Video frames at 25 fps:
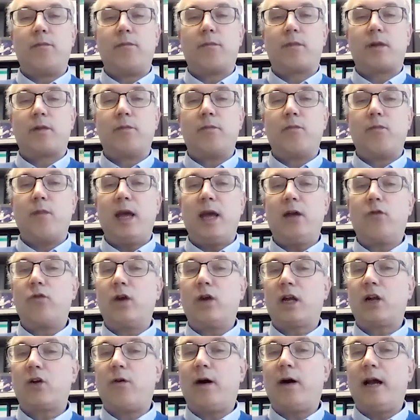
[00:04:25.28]
may
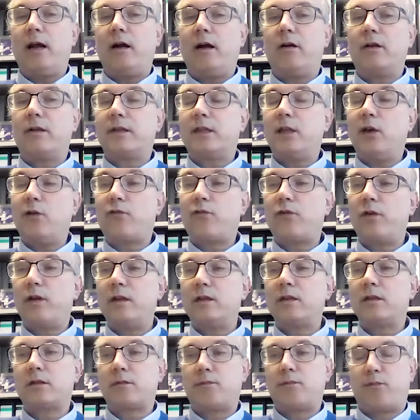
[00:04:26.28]
require
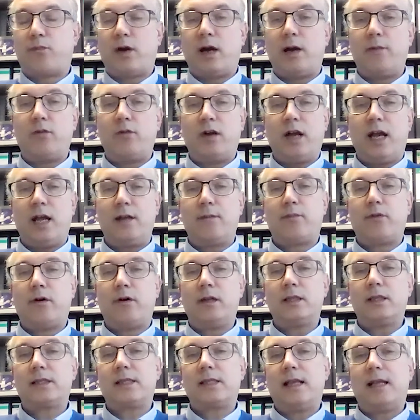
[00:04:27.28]
different primary
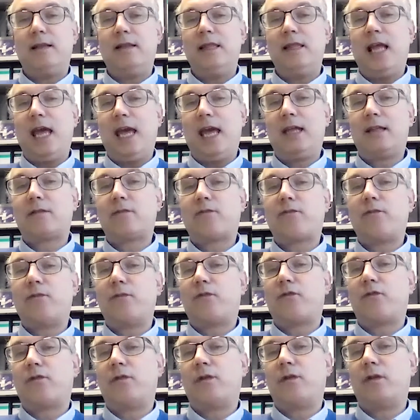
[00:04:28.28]
endpoints than late,
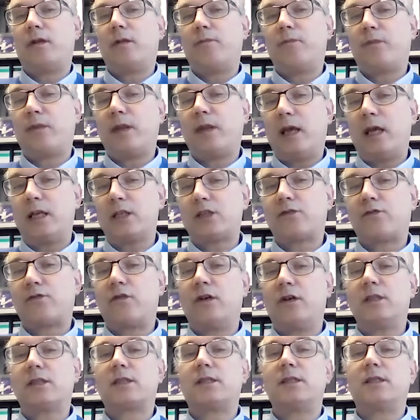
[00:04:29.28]
as
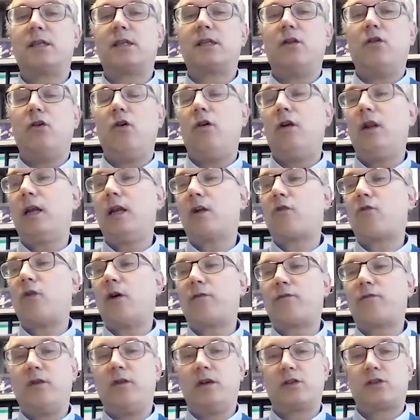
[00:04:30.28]
for instance in early
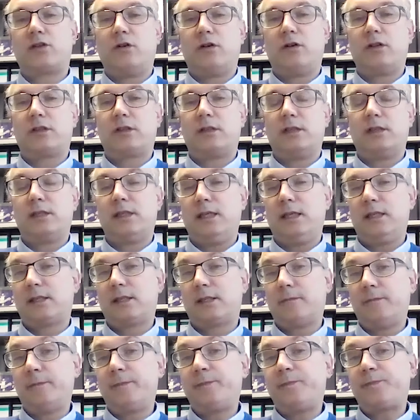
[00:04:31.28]
graft-versus-host
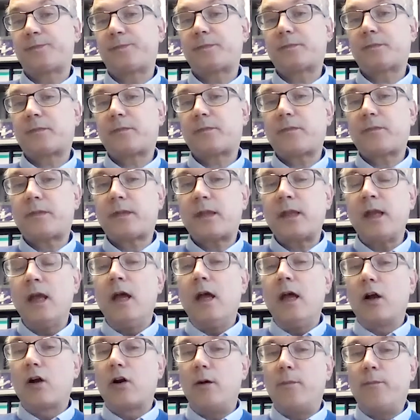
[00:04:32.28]
disease.
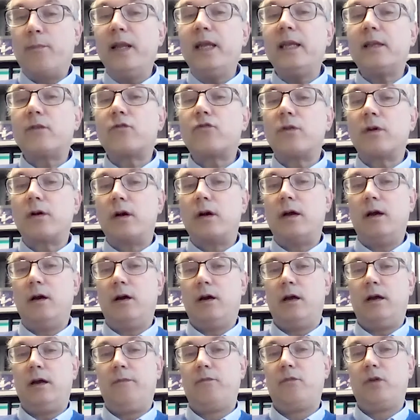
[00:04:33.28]
Complete
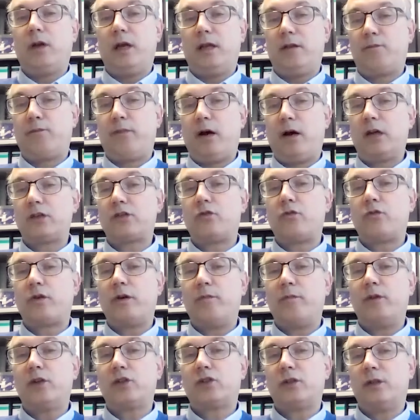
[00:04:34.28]
and partial
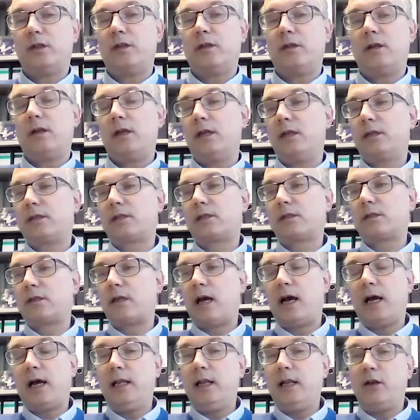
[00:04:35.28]
remission is
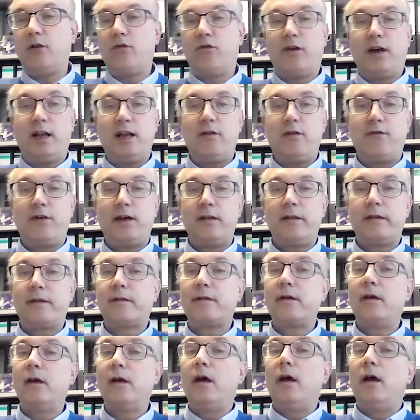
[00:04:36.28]
highly
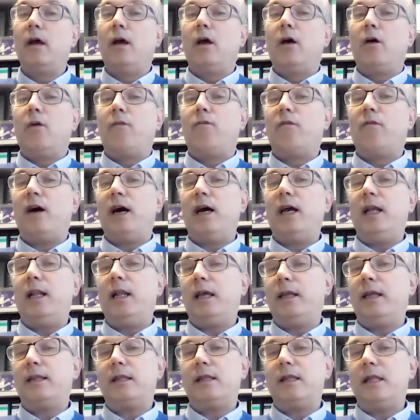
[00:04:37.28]
relevant, while
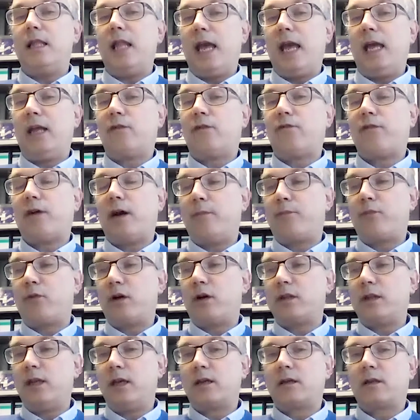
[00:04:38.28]
in late
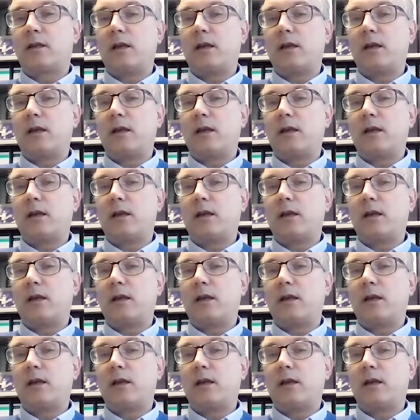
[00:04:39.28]
fibrotic